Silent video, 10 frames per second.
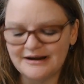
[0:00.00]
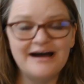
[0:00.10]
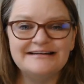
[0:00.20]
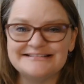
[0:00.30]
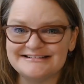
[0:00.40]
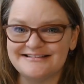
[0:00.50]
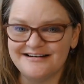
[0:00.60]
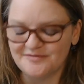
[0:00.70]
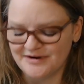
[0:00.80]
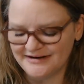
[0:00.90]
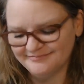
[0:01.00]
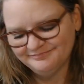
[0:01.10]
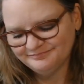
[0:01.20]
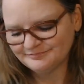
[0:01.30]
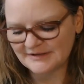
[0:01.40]
I did not rate.
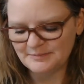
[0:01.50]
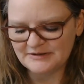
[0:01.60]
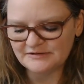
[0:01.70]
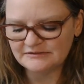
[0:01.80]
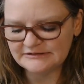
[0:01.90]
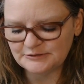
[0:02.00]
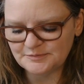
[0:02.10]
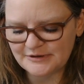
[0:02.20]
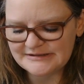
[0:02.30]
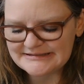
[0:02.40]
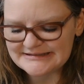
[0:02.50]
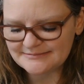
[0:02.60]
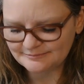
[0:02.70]
But The Little Prince.